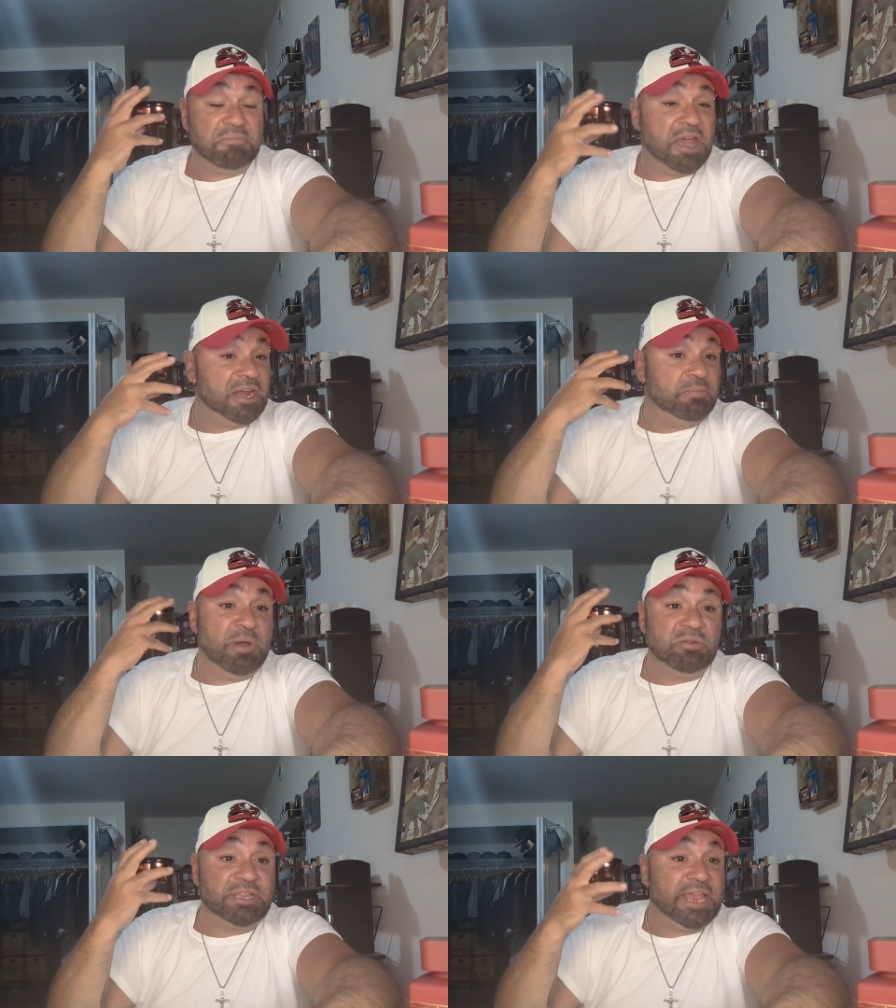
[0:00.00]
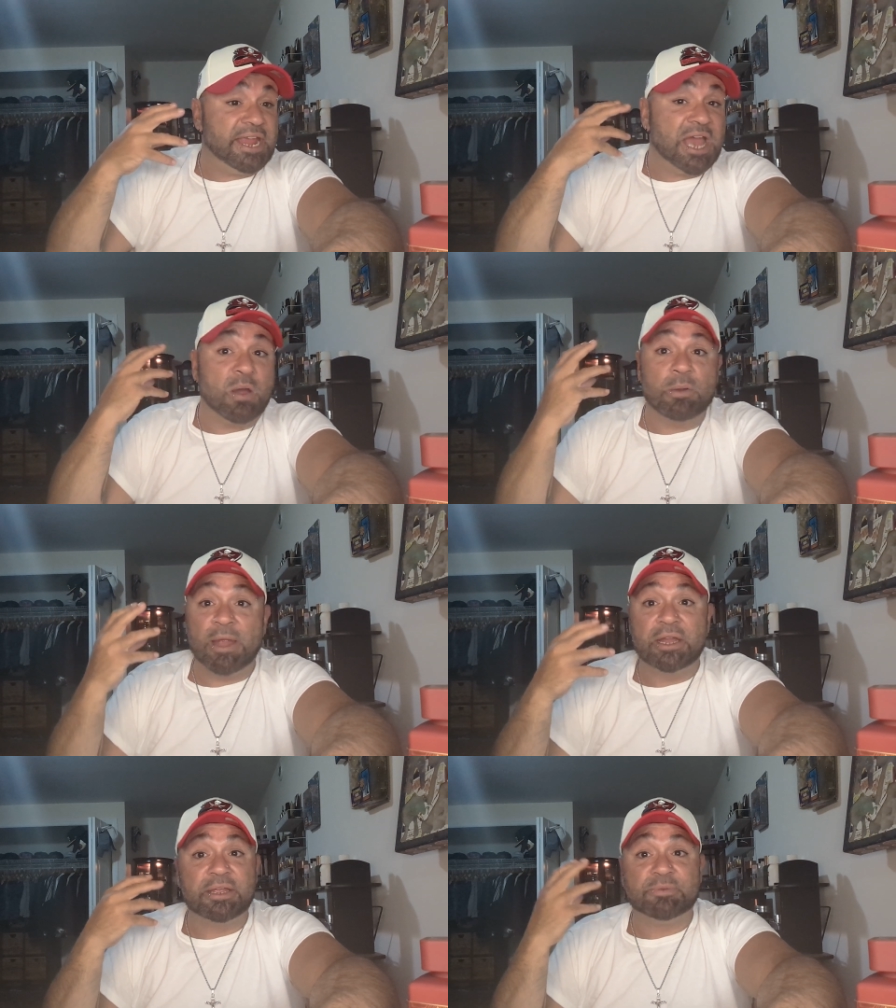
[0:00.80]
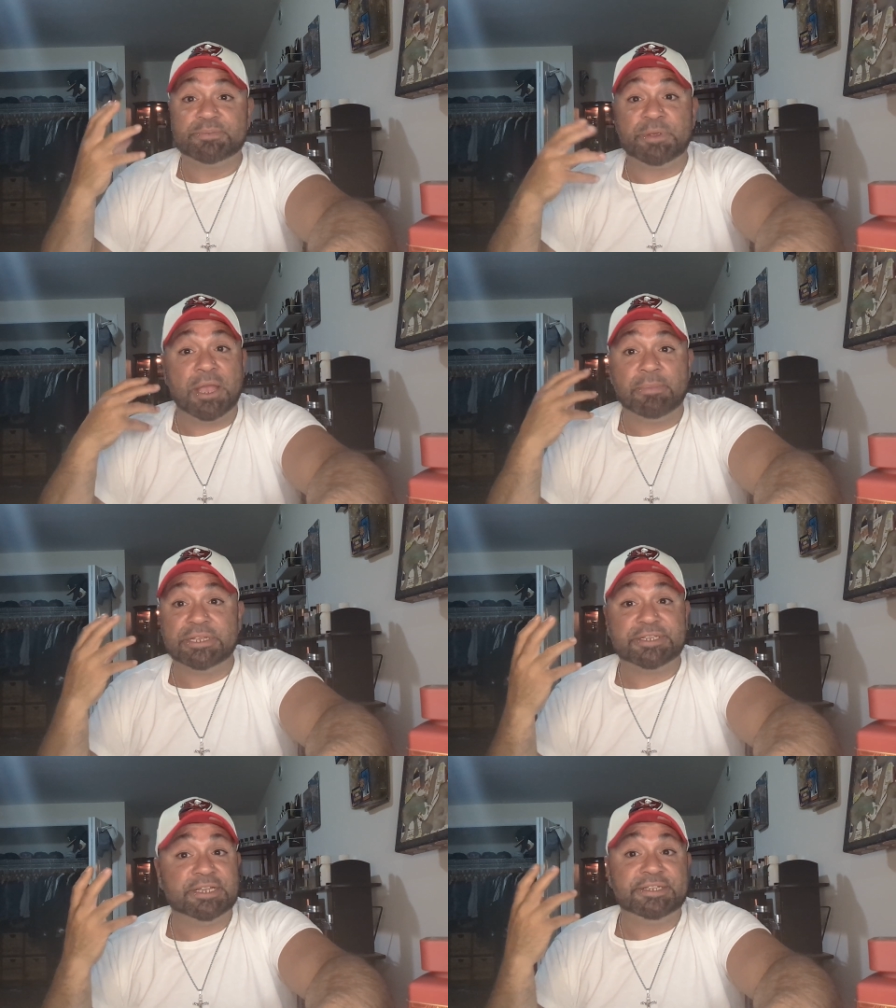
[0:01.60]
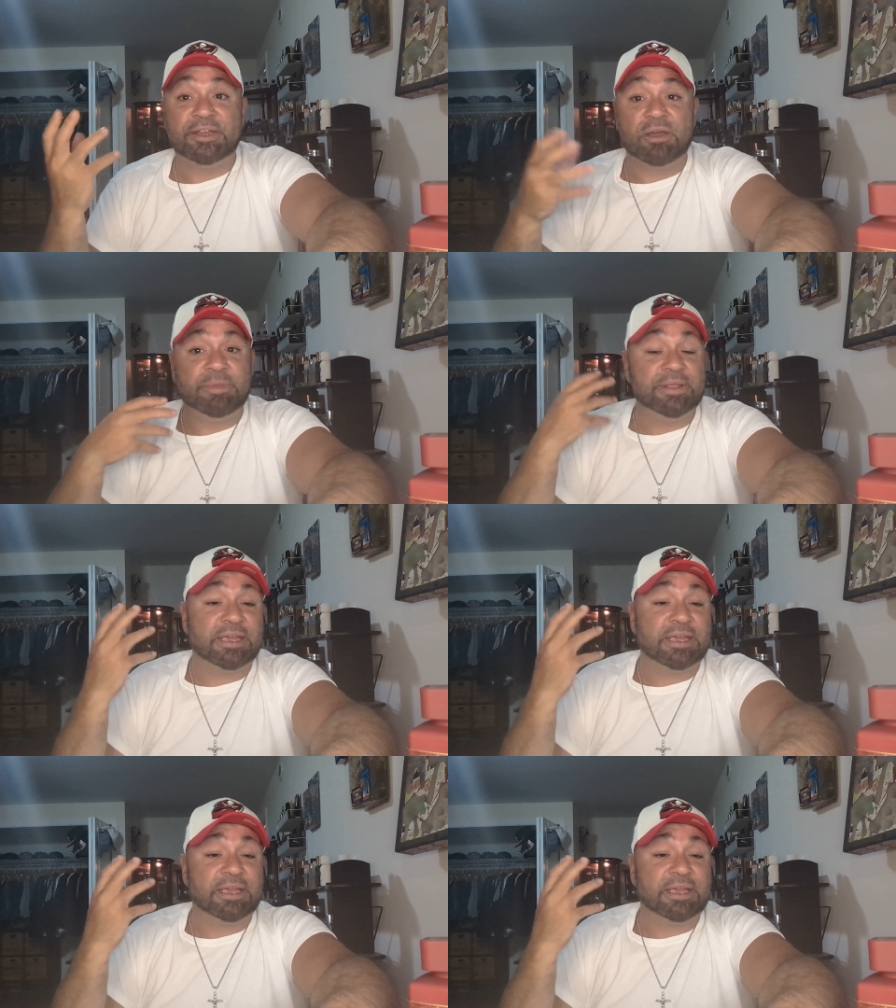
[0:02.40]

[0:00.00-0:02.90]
At about the eight hour mark, it was becoming a skin scent on me,